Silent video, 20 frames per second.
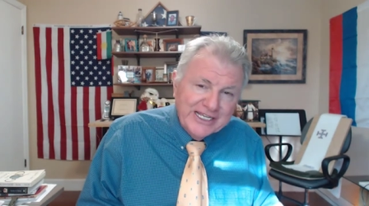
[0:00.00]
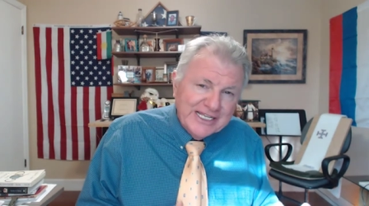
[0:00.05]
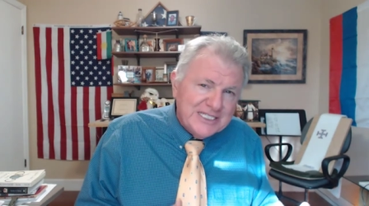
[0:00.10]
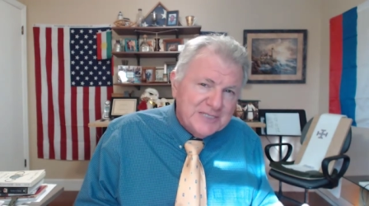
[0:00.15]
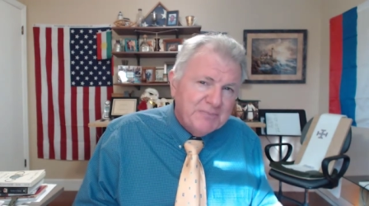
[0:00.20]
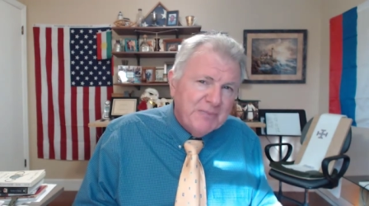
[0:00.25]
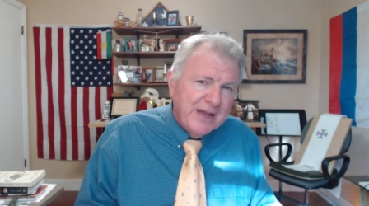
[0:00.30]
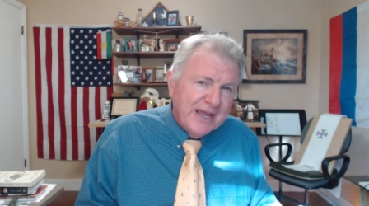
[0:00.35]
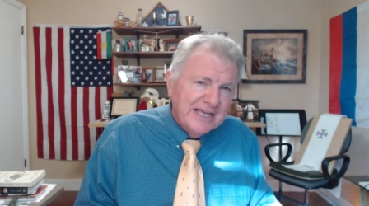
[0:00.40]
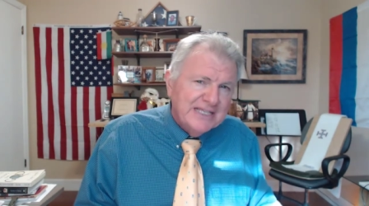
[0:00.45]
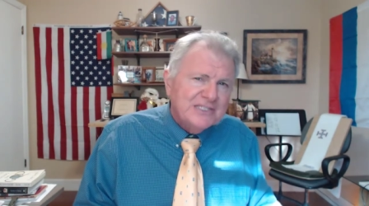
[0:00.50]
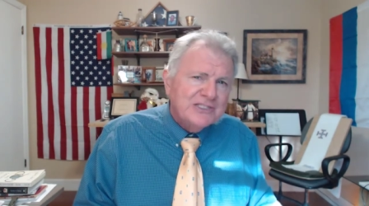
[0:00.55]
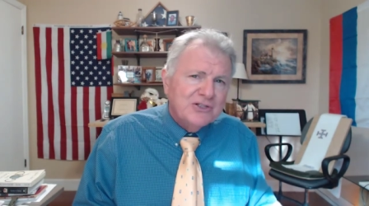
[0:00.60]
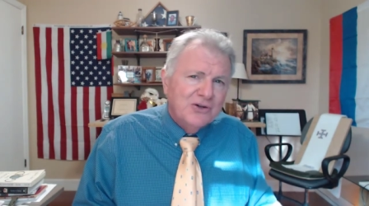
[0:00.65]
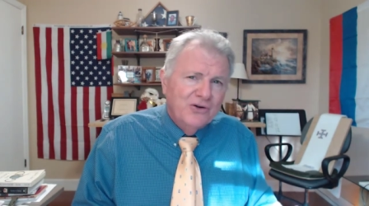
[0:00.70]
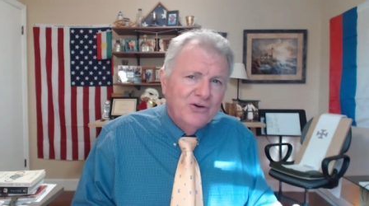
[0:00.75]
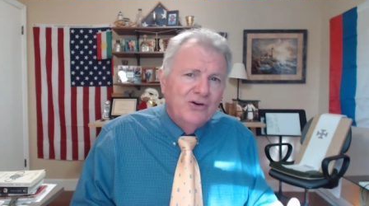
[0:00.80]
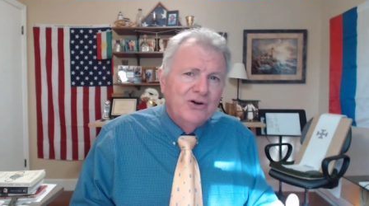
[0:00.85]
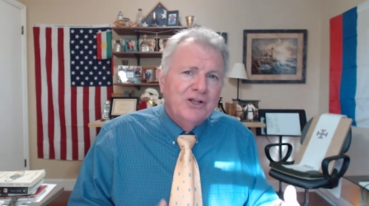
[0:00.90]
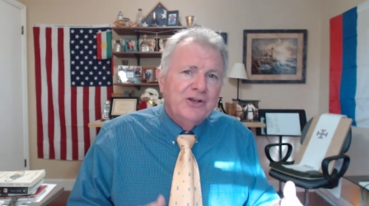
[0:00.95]
It's based
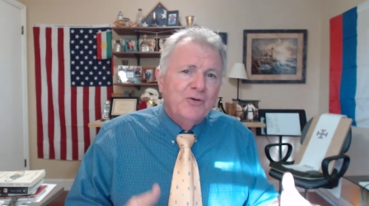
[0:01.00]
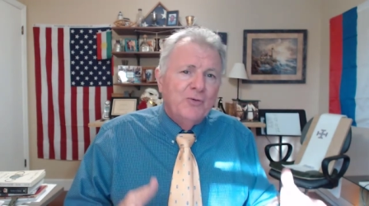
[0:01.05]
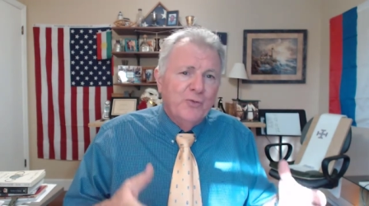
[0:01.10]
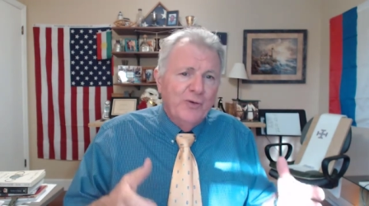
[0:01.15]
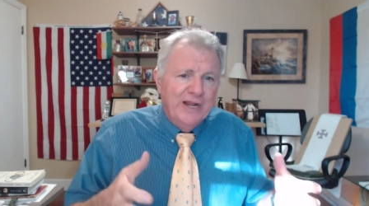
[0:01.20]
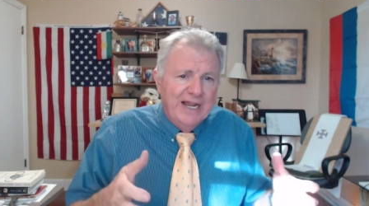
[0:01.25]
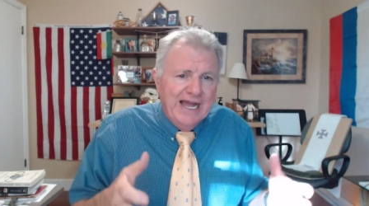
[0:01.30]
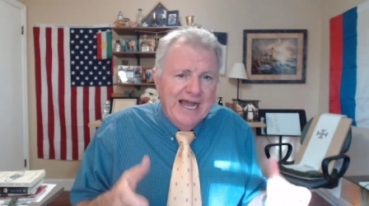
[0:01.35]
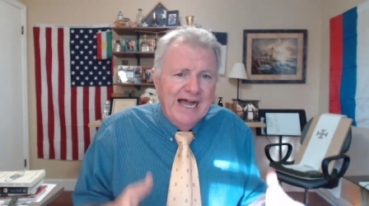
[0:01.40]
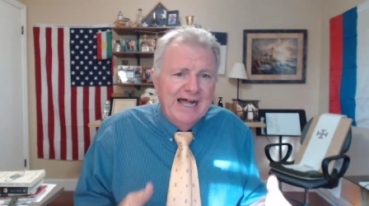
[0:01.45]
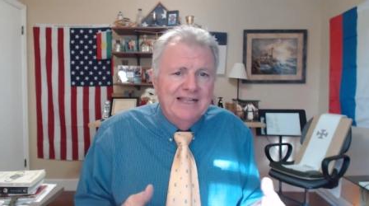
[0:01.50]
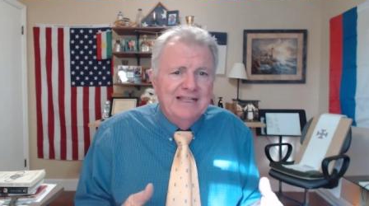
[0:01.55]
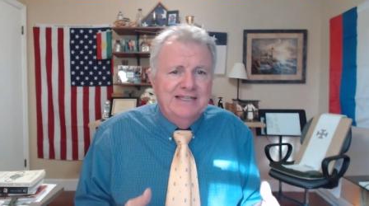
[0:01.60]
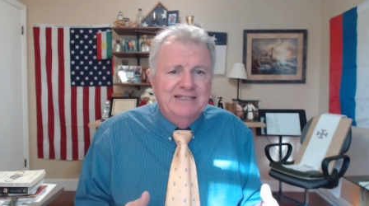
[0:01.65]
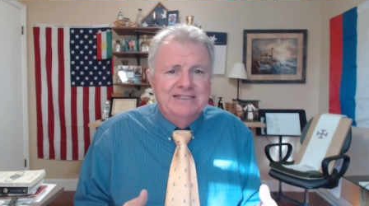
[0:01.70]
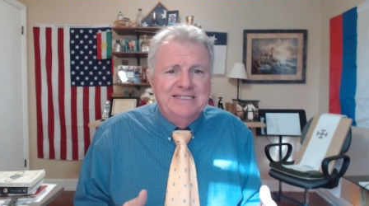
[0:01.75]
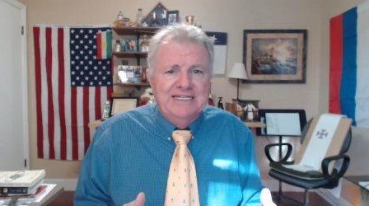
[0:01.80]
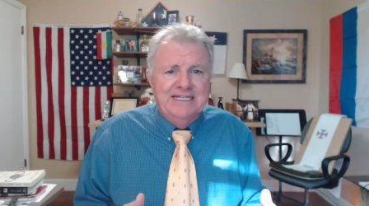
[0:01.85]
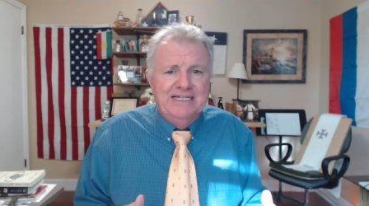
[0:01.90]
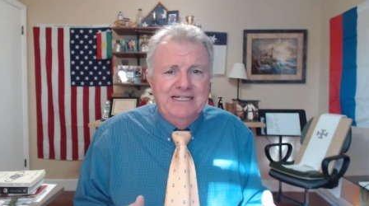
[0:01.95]
on
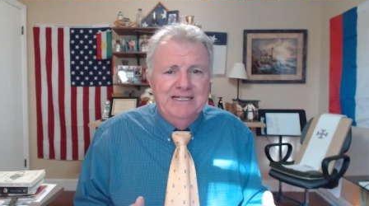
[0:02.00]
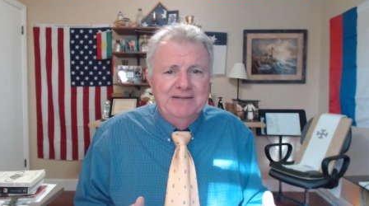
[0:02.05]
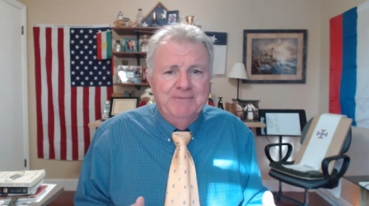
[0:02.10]
reality.